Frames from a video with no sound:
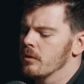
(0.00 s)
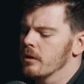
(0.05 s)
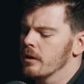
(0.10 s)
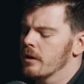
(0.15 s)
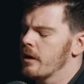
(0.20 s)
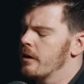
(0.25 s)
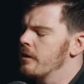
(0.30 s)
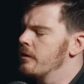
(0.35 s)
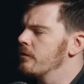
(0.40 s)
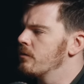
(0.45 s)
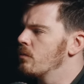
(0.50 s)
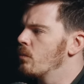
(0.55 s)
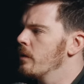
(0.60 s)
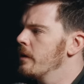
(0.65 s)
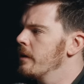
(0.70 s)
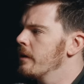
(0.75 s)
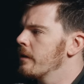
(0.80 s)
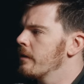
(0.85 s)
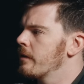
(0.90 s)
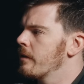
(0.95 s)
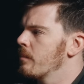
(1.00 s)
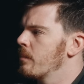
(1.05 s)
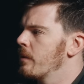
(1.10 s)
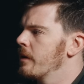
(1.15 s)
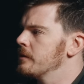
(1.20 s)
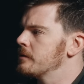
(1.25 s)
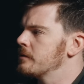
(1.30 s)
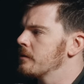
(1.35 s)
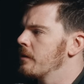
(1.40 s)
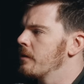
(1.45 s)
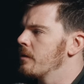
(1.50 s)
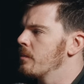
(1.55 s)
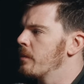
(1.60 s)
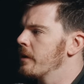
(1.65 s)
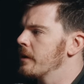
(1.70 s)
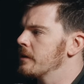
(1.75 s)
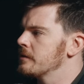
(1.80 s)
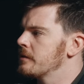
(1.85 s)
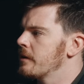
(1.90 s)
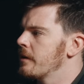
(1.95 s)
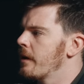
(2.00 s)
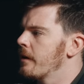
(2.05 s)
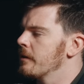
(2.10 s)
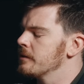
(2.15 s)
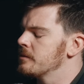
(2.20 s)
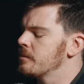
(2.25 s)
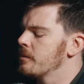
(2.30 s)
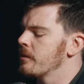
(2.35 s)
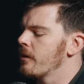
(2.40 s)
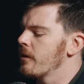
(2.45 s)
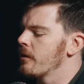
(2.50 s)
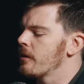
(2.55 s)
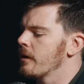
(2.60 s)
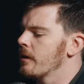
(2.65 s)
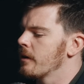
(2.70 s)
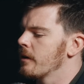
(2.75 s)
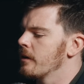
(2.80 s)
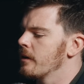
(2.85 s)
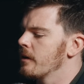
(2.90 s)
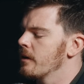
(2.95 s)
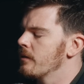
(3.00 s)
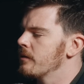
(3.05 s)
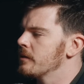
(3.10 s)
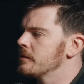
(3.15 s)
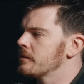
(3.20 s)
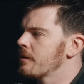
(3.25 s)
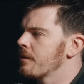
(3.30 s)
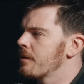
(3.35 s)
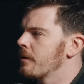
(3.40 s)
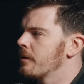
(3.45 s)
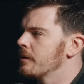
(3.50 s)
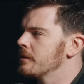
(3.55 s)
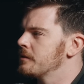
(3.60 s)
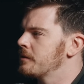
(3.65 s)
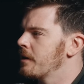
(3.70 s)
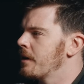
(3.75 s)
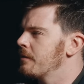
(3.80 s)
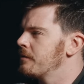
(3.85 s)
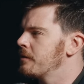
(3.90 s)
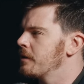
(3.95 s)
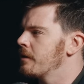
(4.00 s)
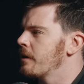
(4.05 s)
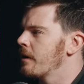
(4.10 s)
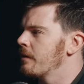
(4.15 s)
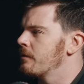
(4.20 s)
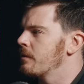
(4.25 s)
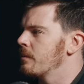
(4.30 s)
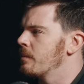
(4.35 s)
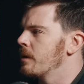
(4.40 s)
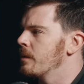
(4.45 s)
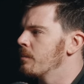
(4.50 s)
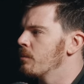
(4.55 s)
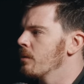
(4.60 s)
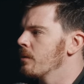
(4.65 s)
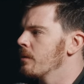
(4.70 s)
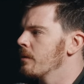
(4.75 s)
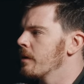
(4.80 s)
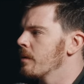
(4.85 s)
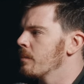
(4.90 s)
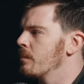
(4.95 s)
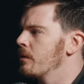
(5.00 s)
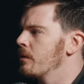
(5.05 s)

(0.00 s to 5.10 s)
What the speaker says: look kind of weak, that basically the biggest announcement that they can give is that they're a safety net for people who get